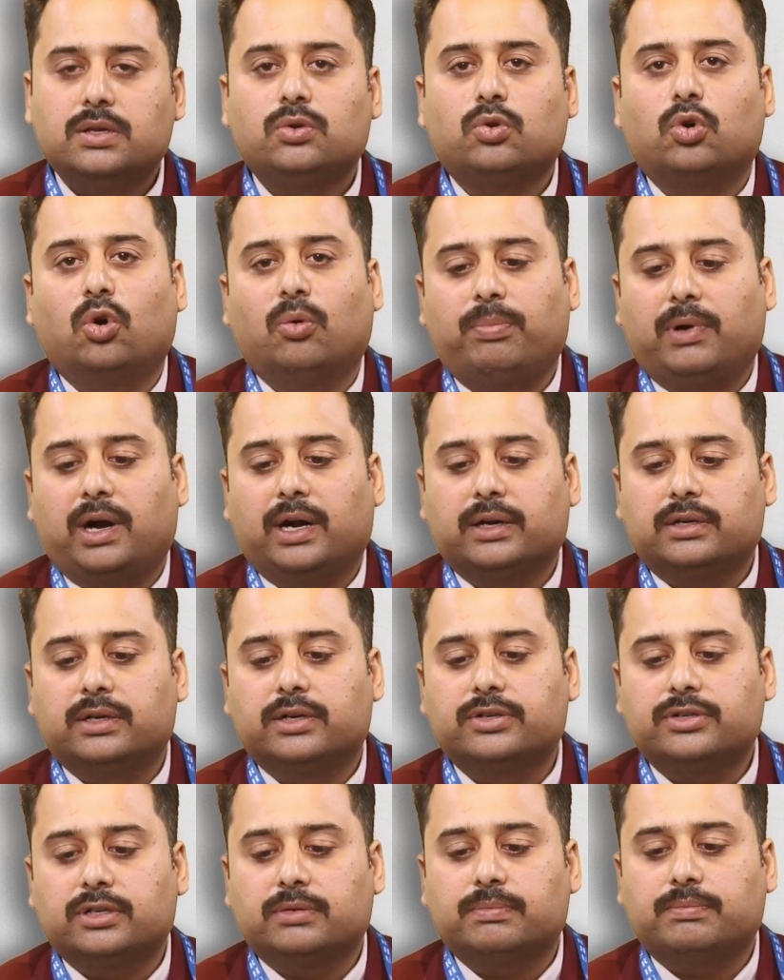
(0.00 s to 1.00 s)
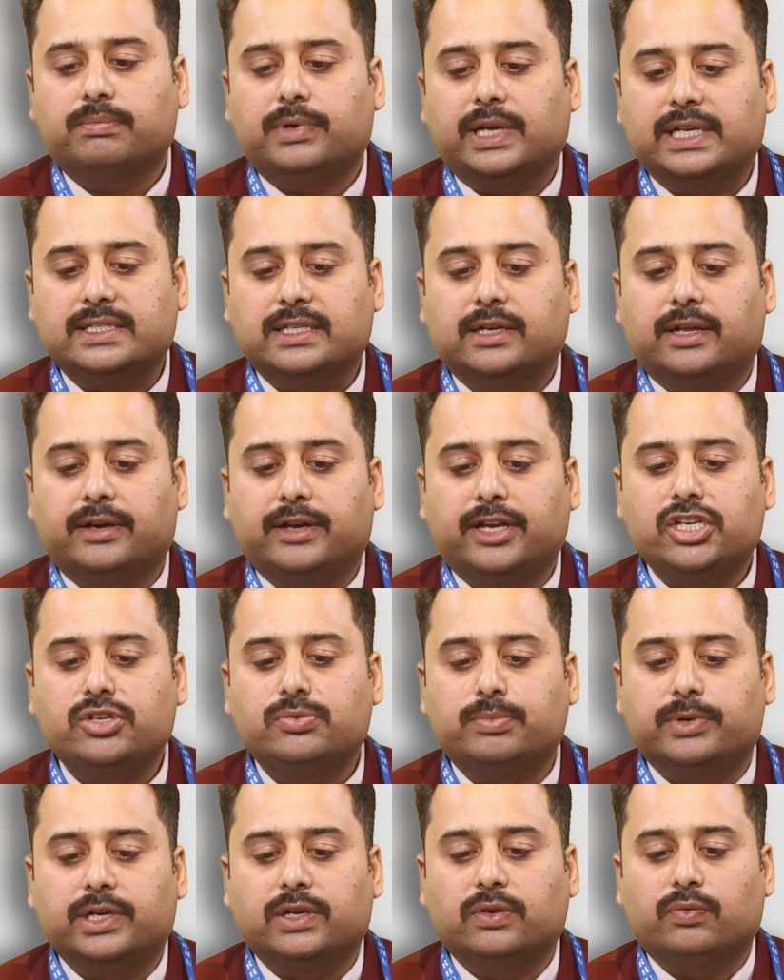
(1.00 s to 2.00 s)
Co-partnership is an
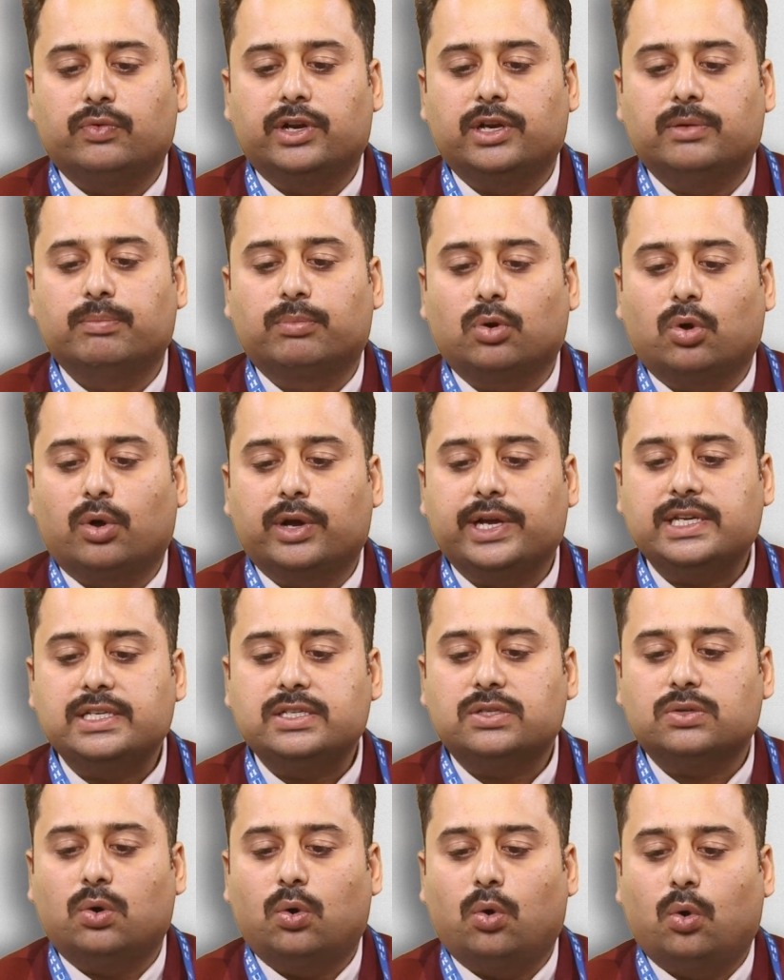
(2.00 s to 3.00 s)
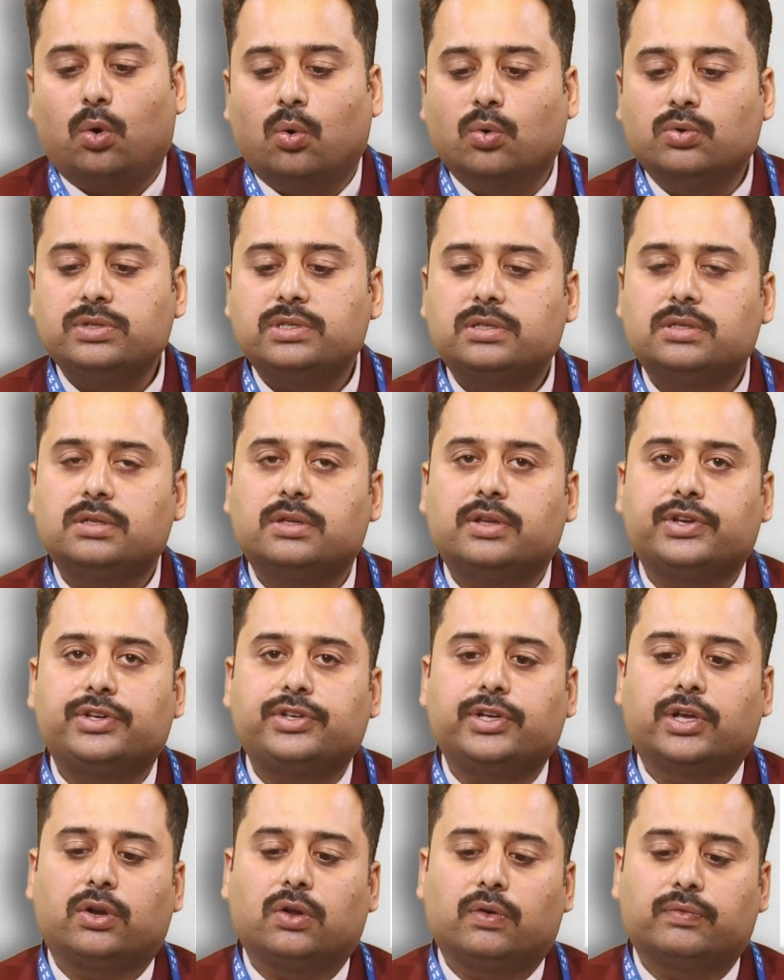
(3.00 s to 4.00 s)
arrangement where employees own a
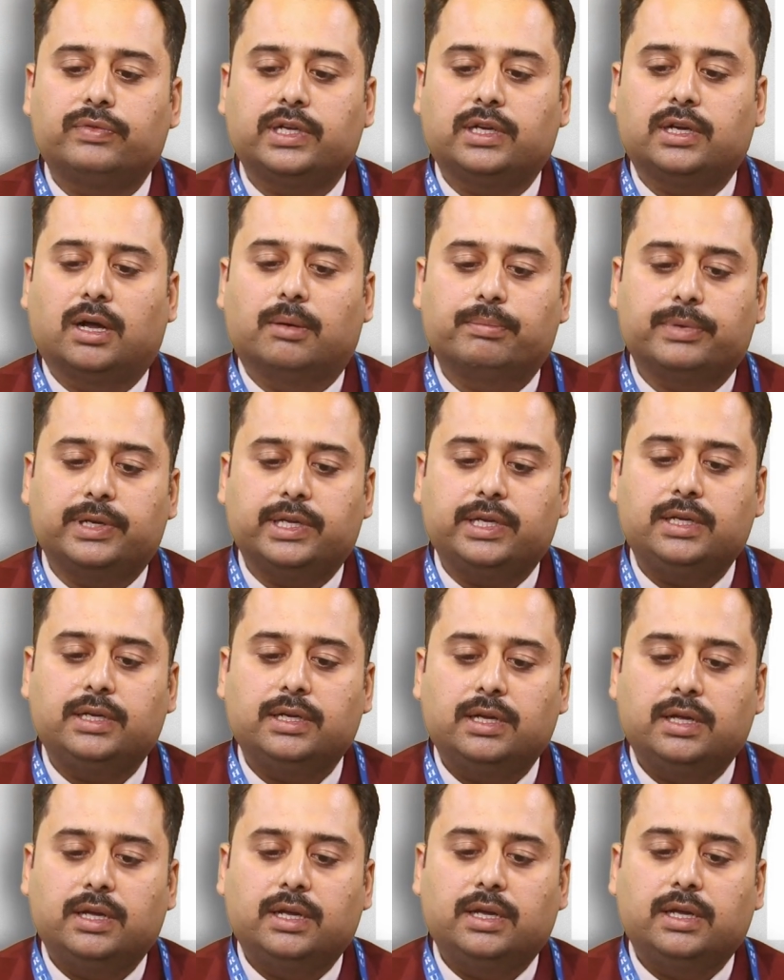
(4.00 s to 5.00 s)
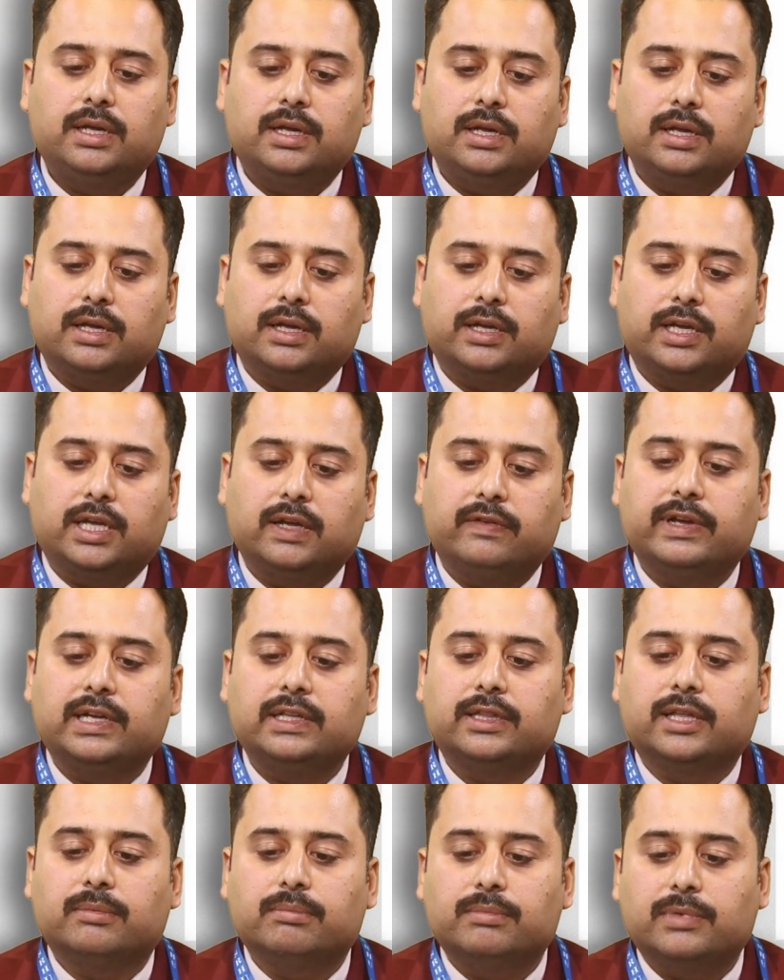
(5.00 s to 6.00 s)
share of the company,
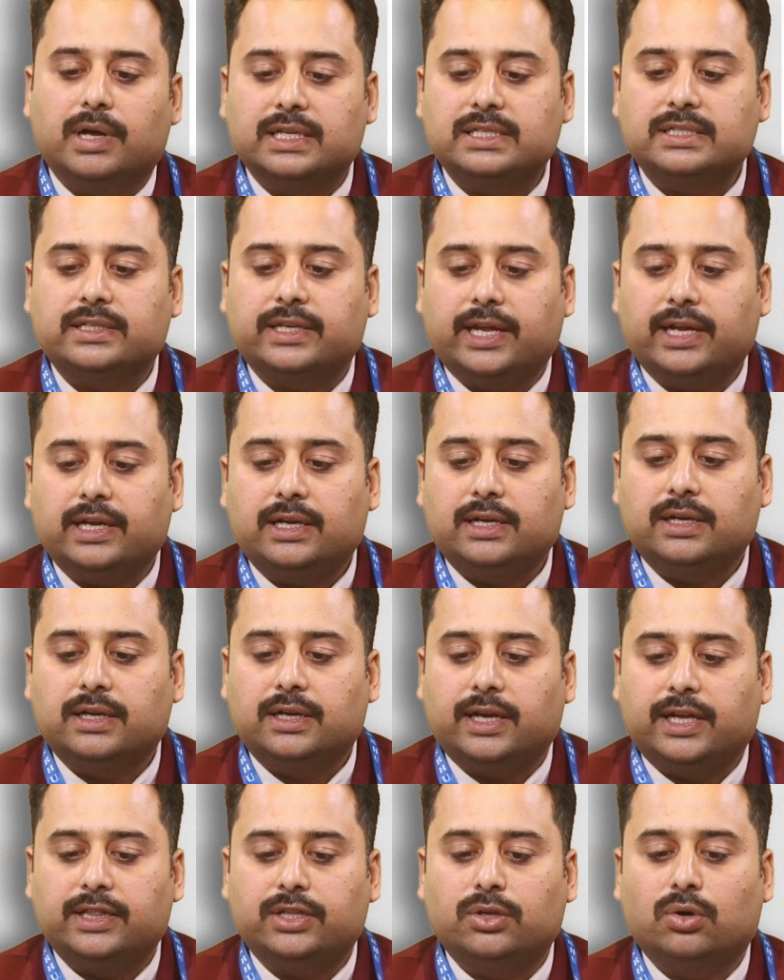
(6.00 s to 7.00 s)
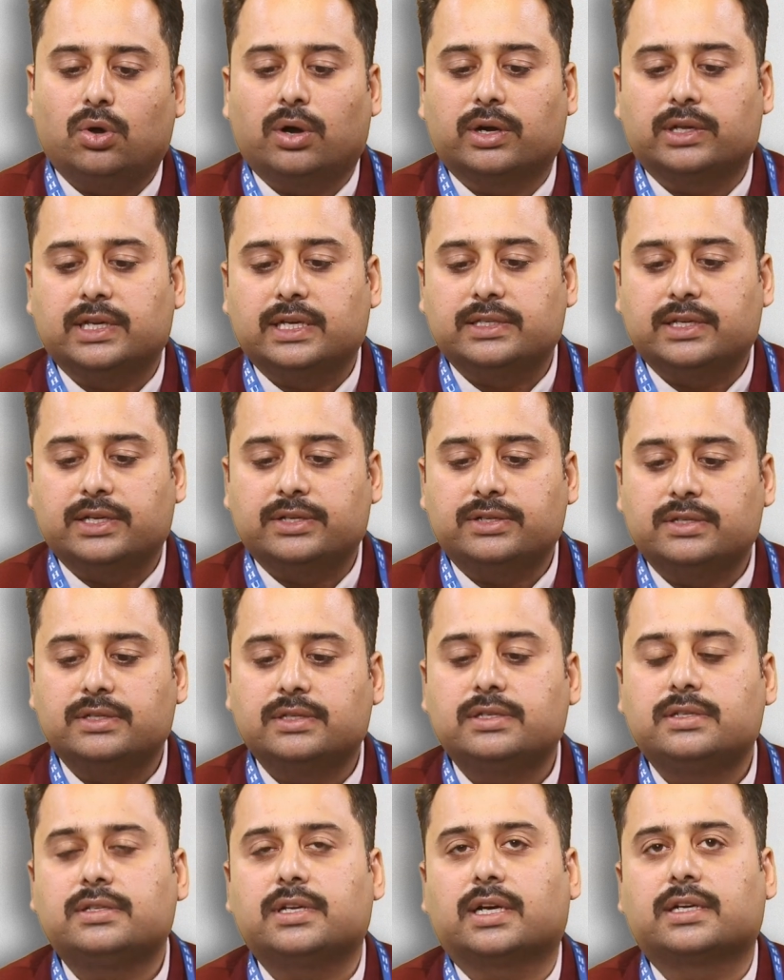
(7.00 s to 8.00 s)
giving them a stake in the
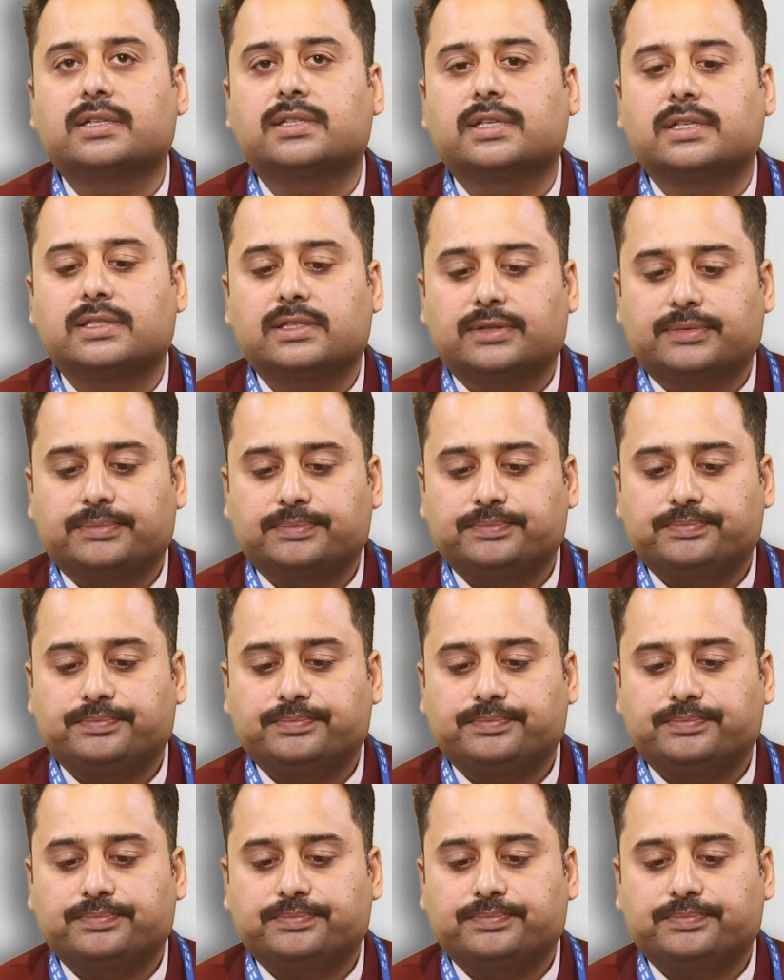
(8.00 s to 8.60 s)
organization's success.